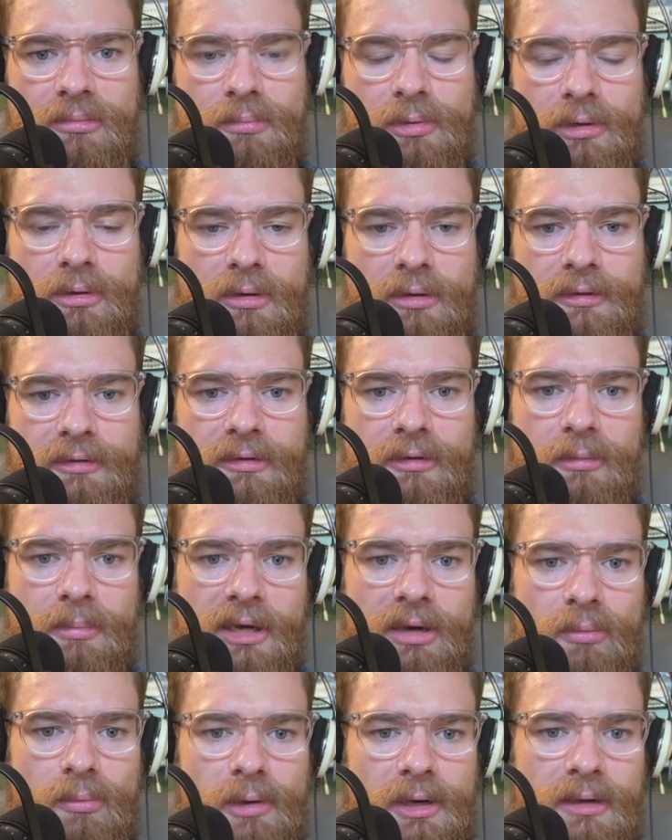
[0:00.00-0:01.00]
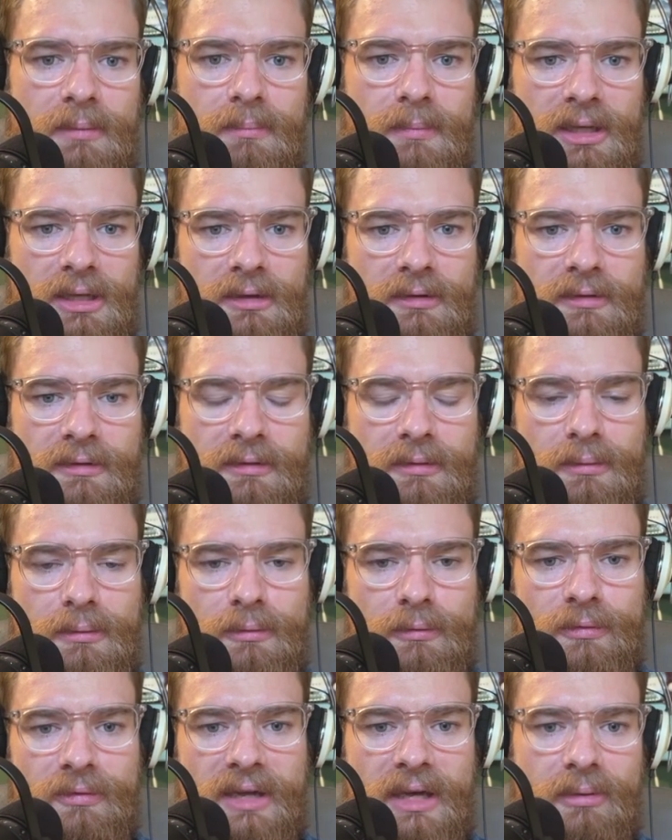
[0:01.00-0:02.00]
but also about what it means
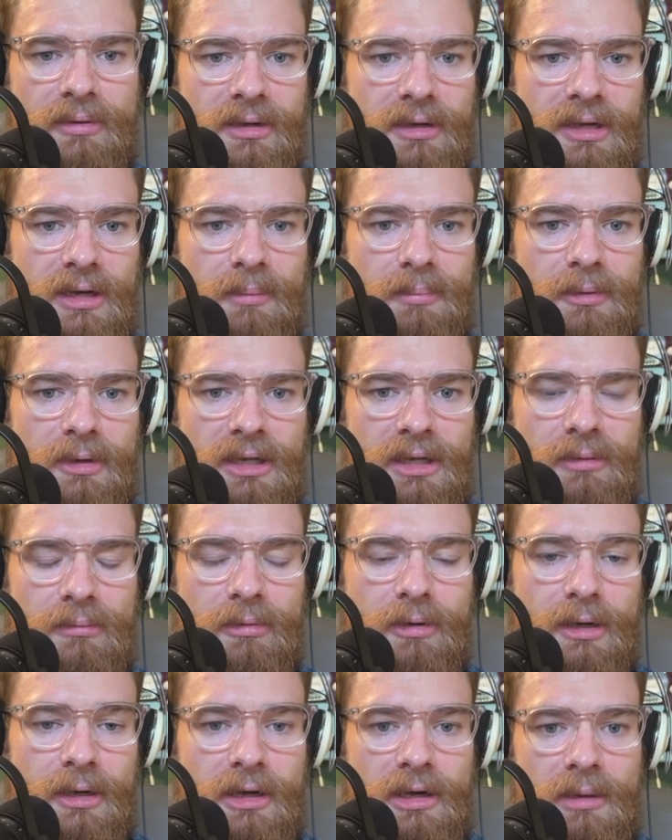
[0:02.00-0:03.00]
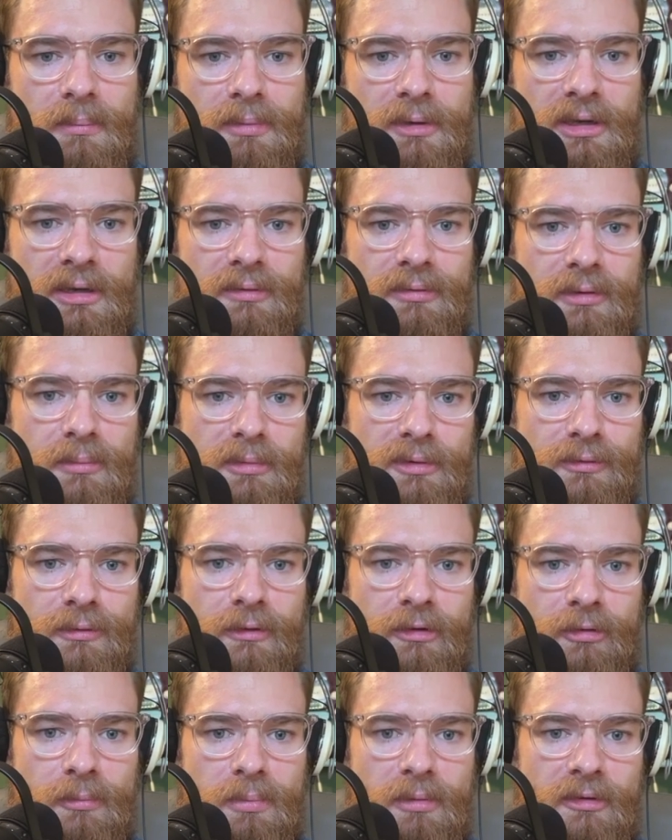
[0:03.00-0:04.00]
to found a company and run a company from a
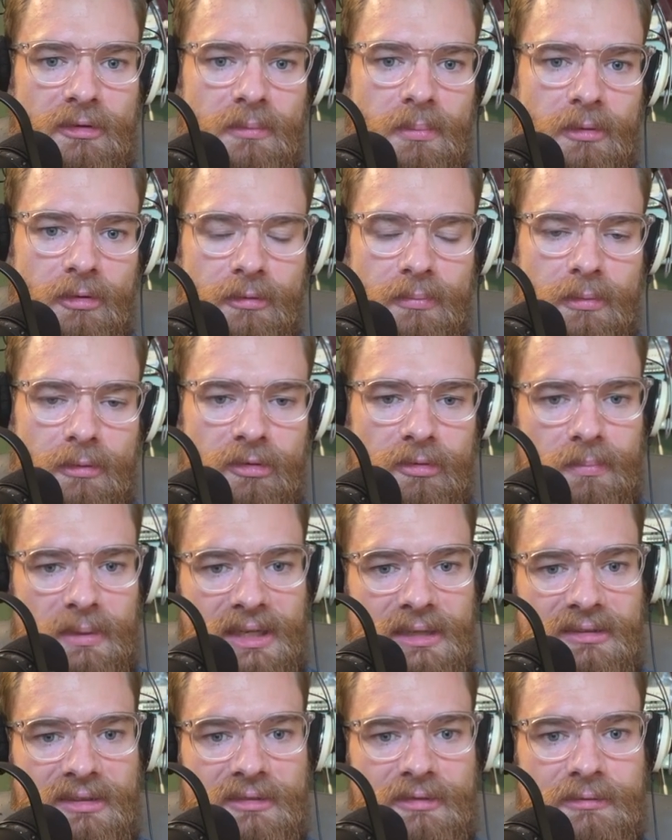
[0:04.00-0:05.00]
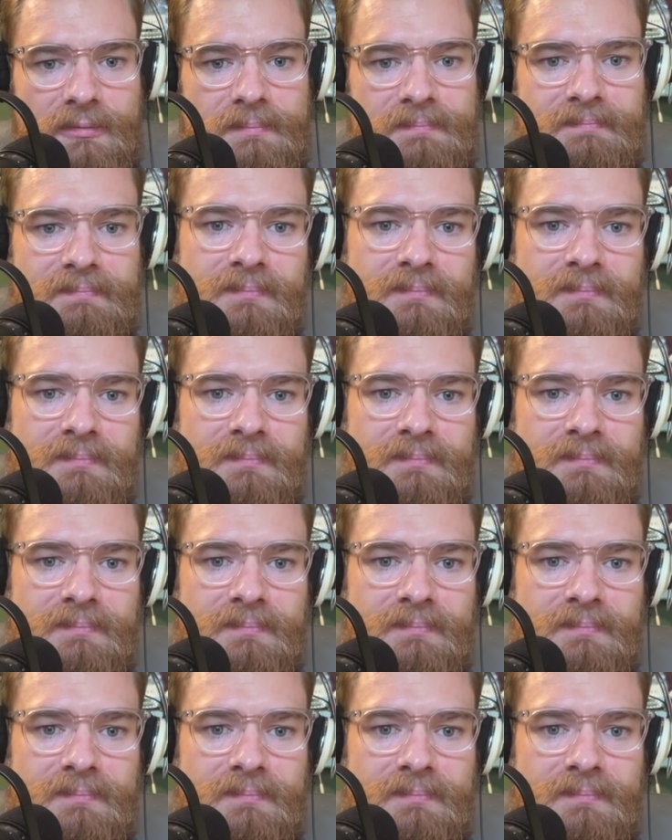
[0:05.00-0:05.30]
first principles perspective.